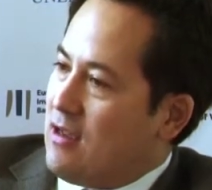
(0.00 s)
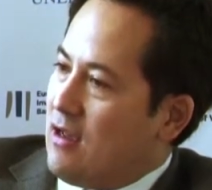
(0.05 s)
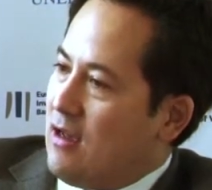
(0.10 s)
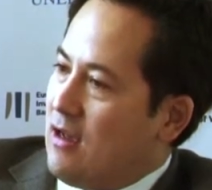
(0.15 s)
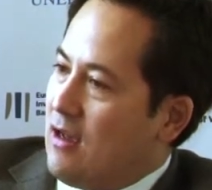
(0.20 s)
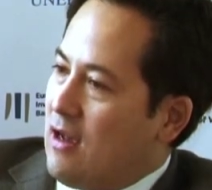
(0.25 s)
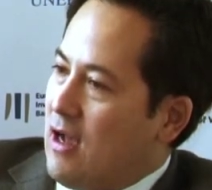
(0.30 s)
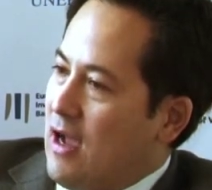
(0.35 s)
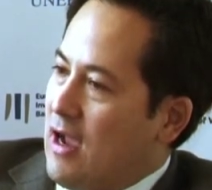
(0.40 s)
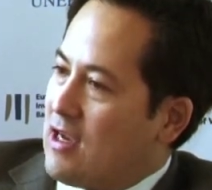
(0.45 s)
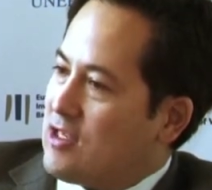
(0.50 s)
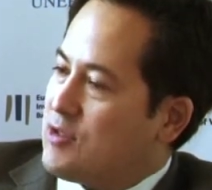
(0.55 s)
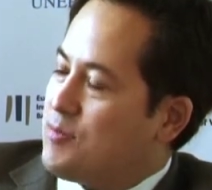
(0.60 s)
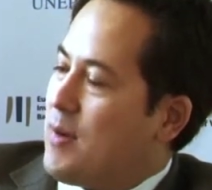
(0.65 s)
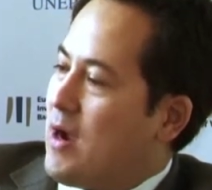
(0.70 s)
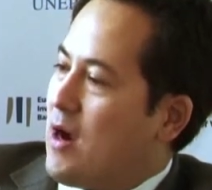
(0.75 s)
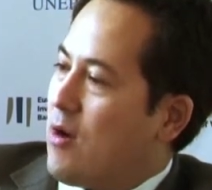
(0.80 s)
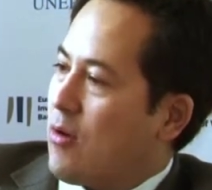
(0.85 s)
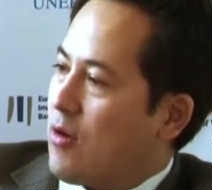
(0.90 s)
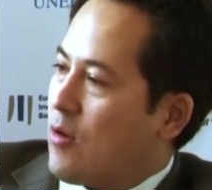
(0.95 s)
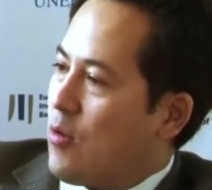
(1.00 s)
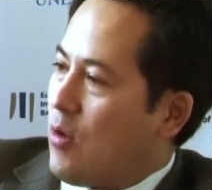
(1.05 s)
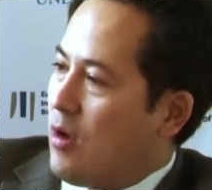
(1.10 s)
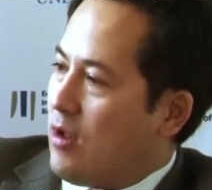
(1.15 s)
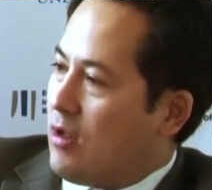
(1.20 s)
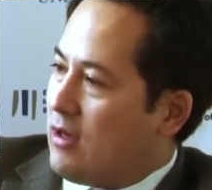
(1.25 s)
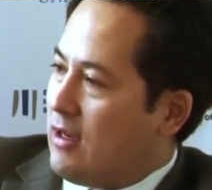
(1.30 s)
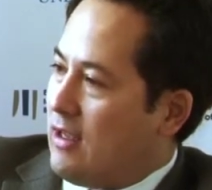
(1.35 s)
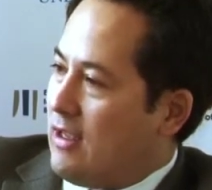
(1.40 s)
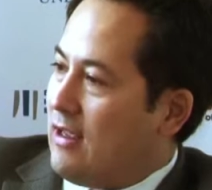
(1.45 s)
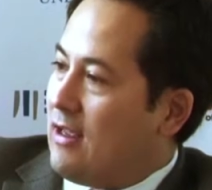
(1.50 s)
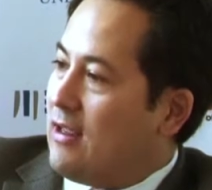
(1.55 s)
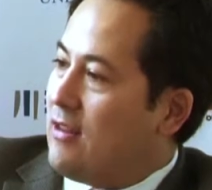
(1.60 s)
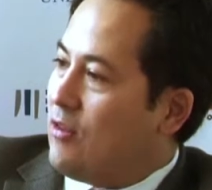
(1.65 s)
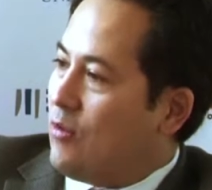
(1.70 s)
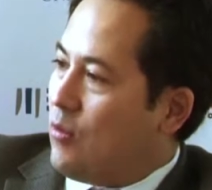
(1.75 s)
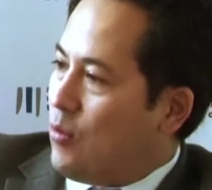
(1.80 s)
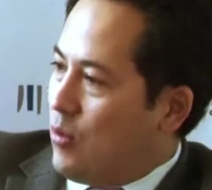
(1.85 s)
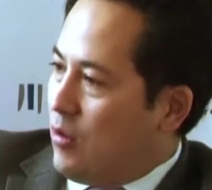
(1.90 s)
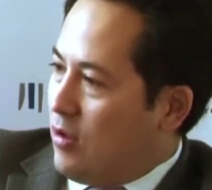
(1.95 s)
highest power quality in
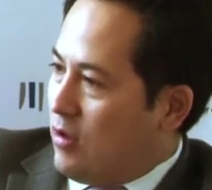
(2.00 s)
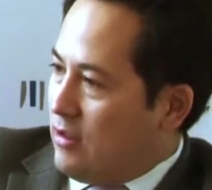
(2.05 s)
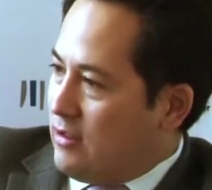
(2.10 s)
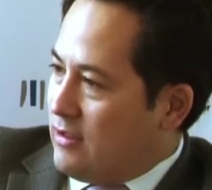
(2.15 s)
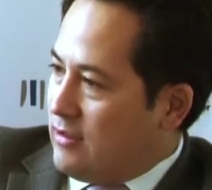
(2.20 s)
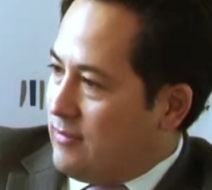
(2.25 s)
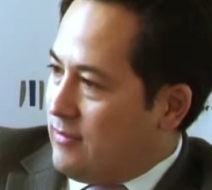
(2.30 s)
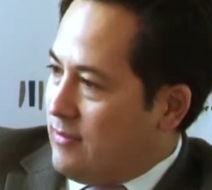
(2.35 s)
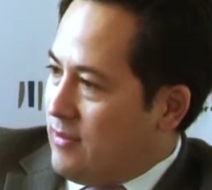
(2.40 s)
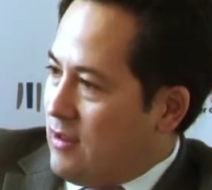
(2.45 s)
the world.